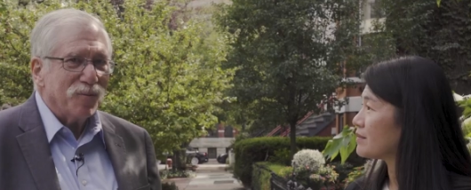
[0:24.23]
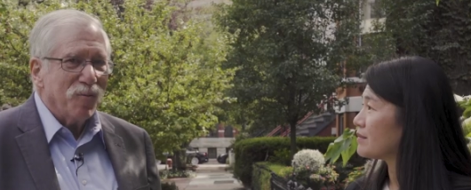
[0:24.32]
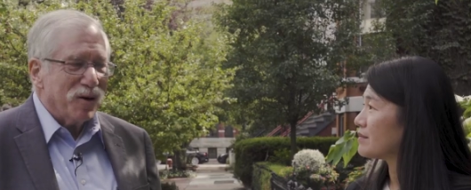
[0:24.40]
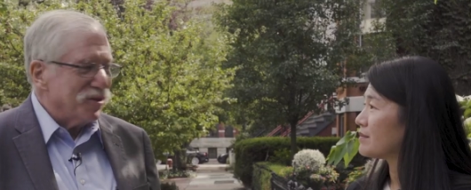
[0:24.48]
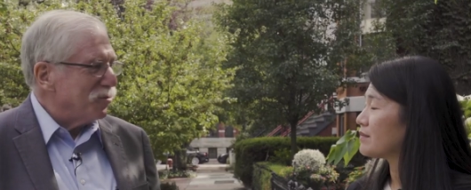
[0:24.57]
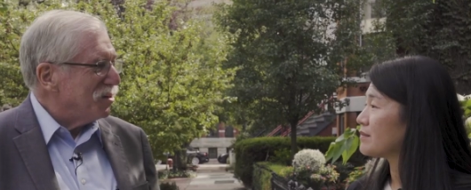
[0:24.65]

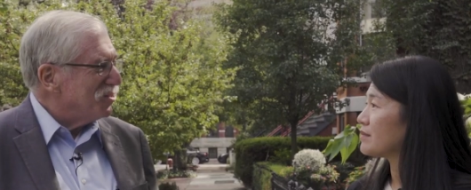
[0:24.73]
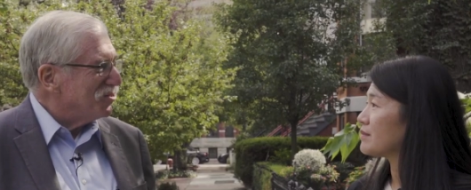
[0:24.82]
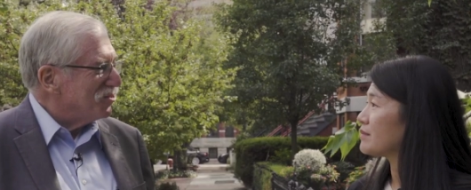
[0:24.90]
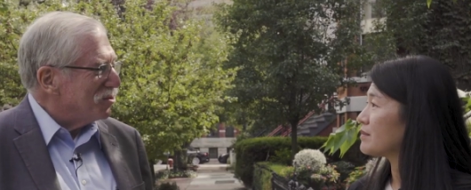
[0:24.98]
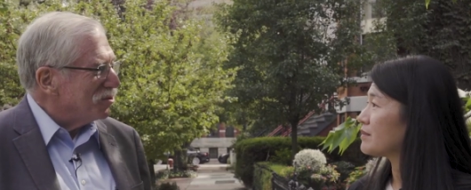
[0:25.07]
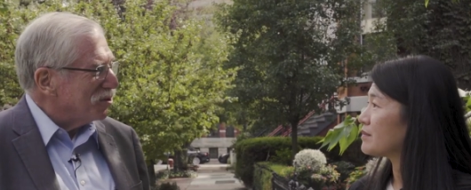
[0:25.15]
Speaker 1: One of the
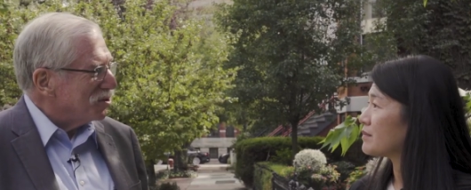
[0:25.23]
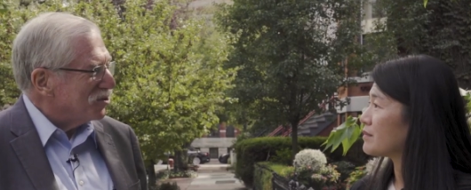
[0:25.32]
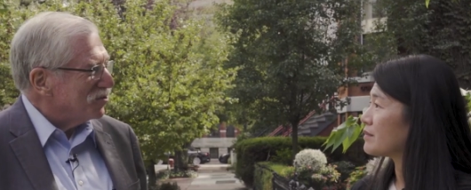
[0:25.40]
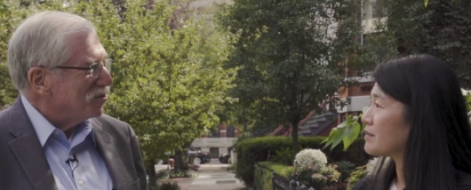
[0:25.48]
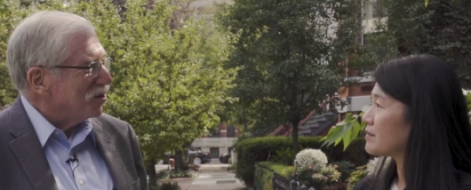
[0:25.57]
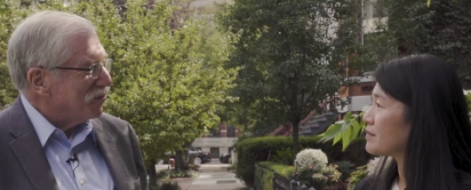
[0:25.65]
reasons you took the
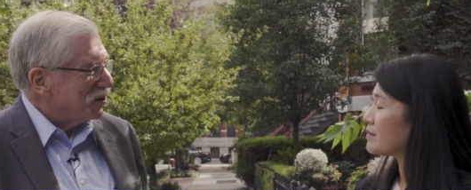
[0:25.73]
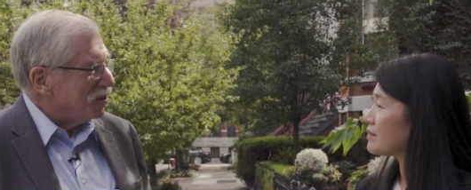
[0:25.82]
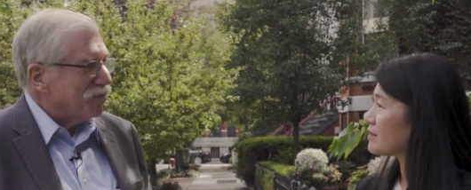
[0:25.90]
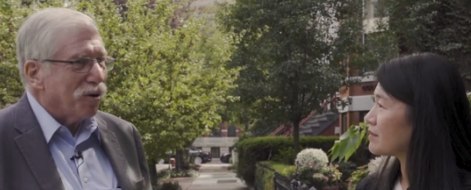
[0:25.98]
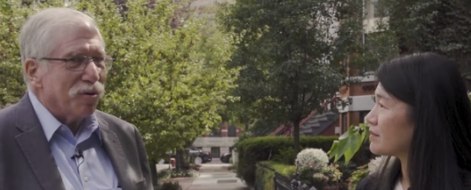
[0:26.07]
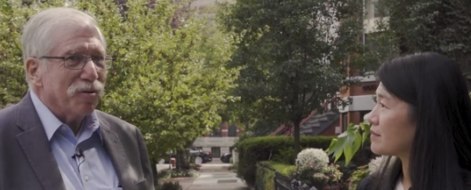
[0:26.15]

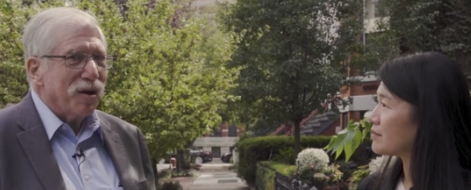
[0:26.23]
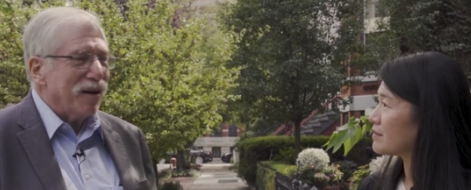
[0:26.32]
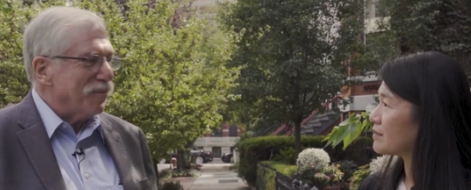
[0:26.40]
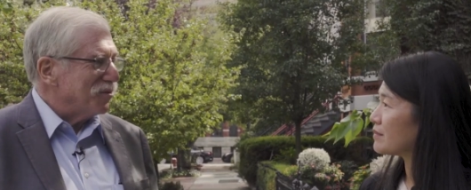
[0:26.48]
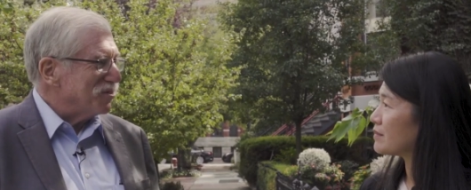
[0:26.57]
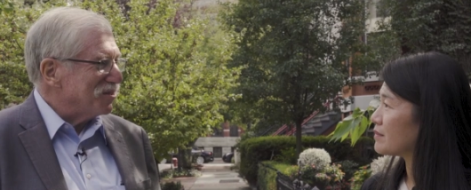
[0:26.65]
certificate
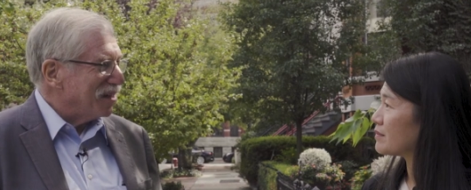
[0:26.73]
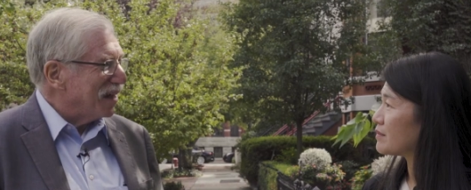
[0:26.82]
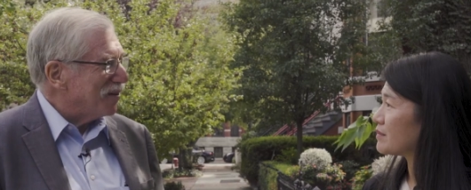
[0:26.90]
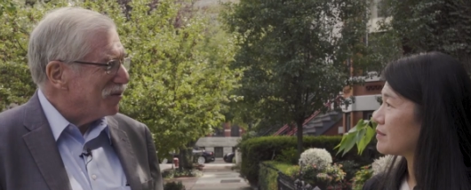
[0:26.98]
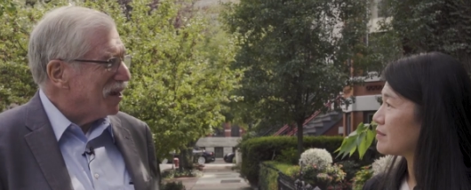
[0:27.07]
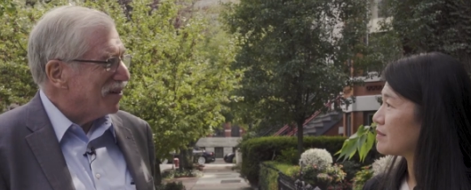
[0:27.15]
program was to
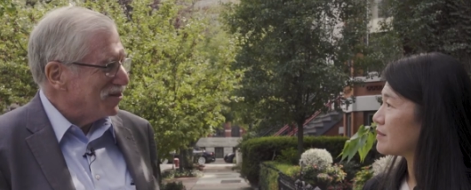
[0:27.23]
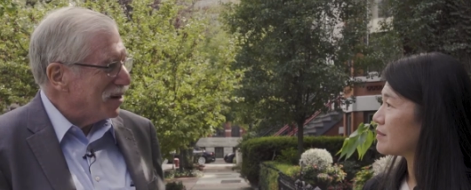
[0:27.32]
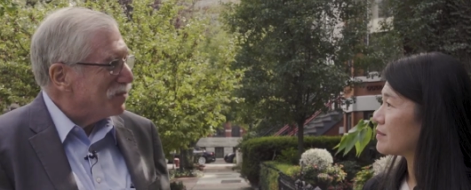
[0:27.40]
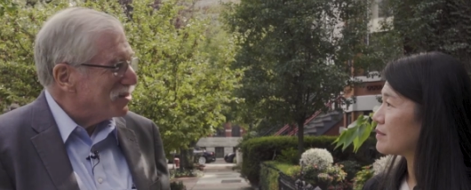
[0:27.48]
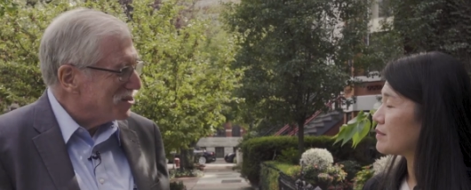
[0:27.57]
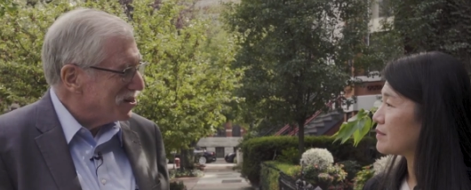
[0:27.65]
kind of catch
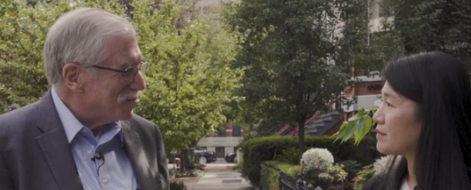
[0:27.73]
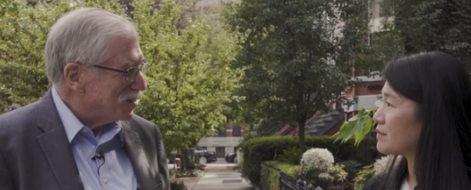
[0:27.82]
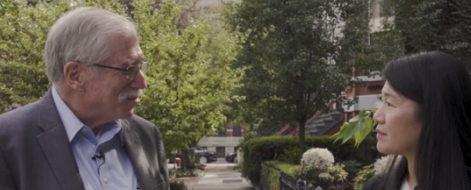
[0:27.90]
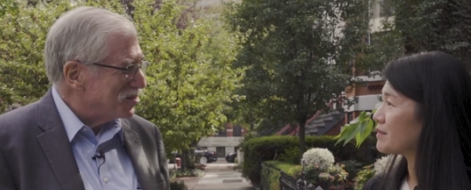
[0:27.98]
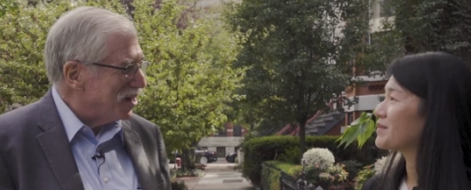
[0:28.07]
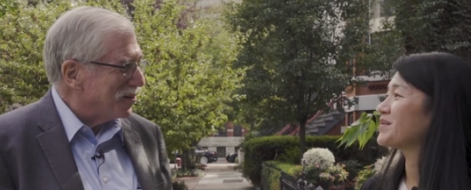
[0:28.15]
up to some of
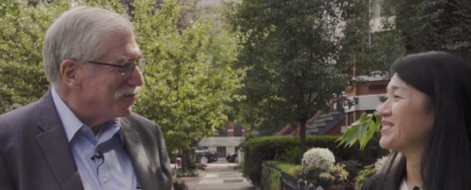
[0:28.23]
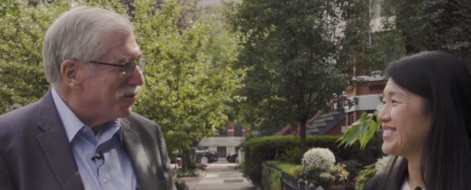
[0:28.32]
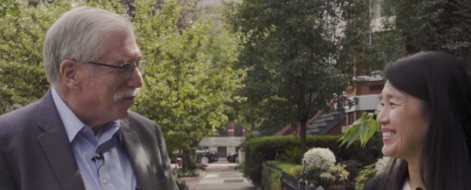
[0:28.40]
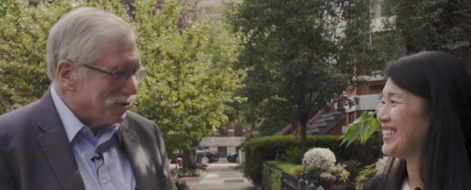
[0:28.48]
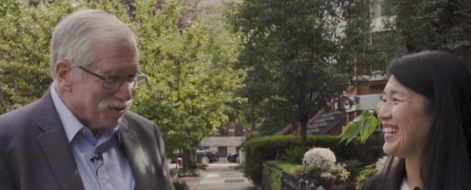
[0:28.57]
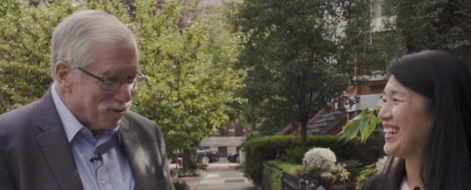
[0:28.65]
those young
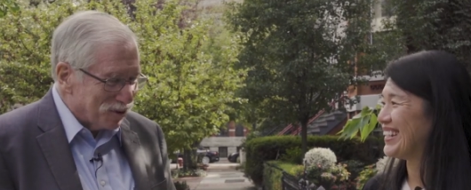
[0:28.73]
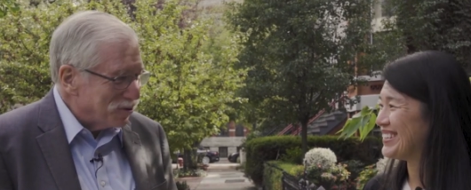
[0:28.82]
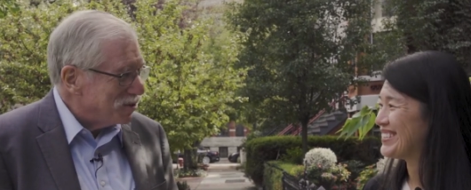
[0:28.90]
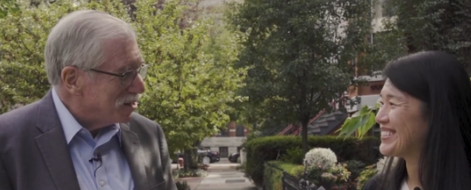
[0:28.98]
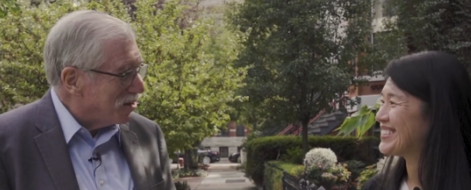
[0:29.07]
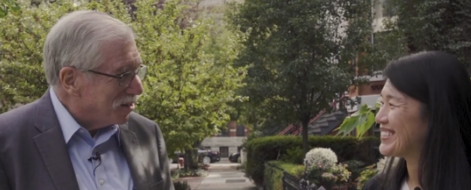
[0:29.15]
folks yeah. who are
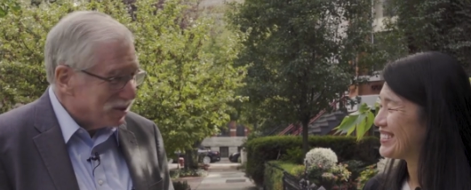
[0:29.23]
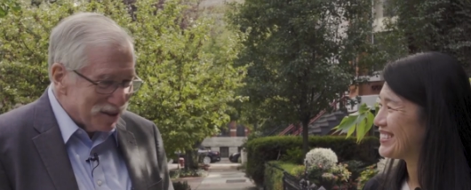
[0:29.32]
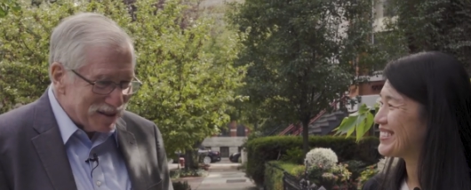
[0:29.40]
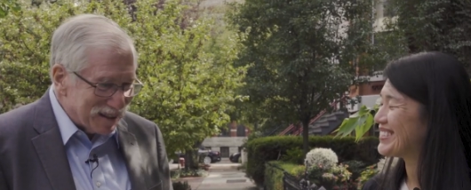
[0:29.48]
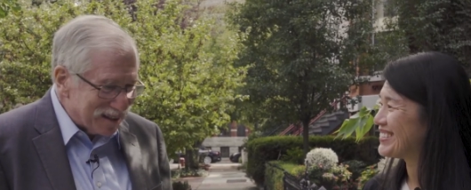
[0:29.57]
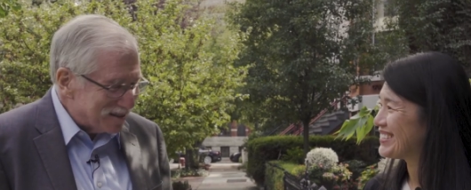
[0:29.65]
learning all
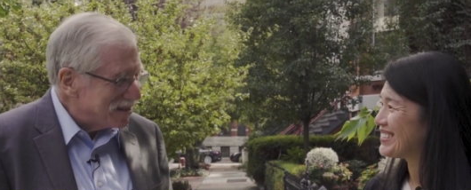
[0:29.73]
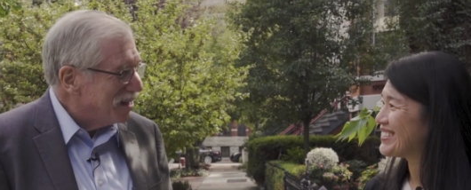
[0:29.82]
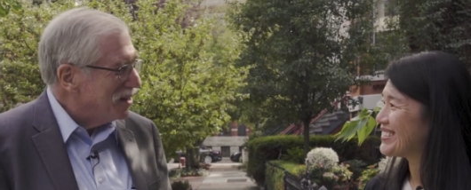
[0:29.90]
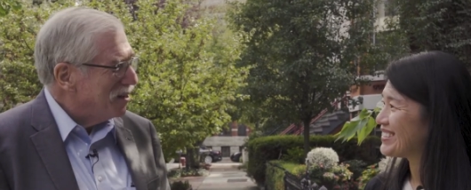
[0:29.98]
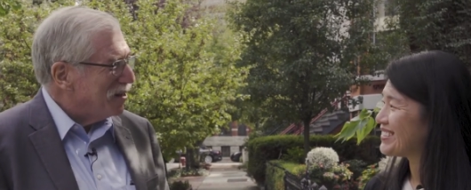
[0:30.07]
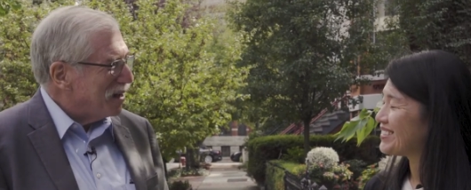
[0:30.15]
these things.
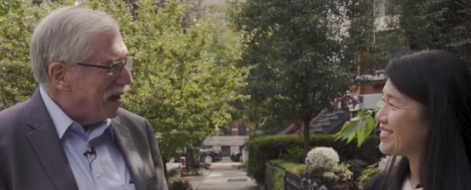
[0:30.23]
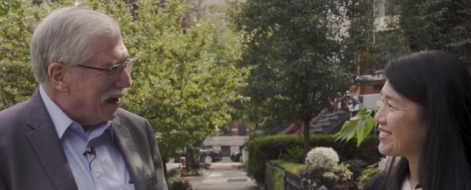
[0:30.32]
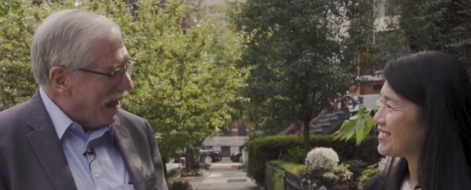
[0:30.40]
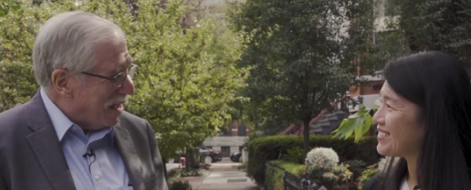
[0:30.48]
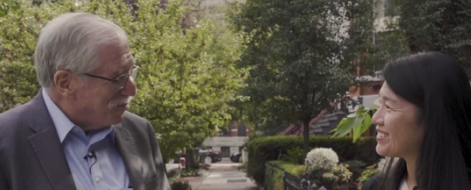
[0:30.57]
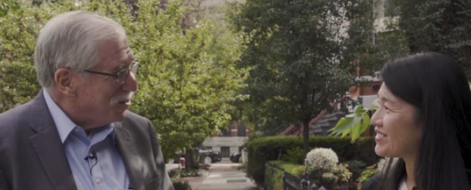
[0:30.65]
Uh,
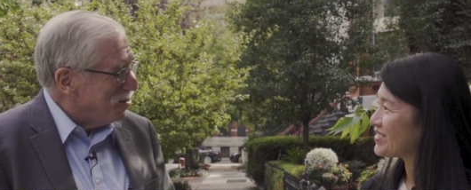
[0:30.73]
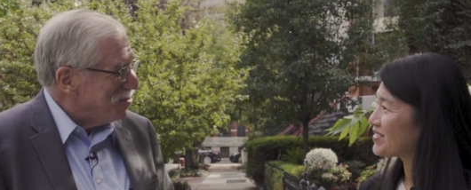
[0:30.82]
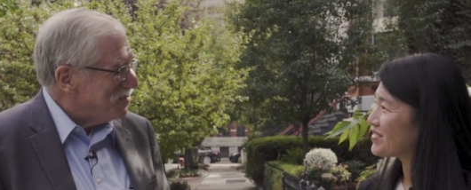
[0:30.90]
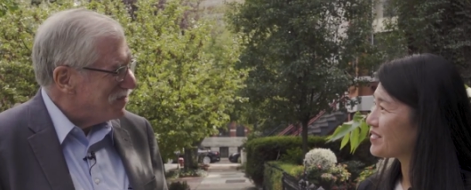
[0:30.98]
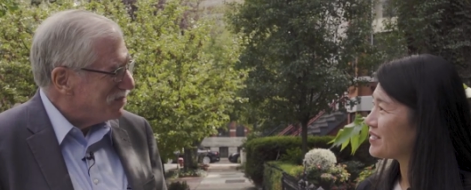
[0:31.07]
have you?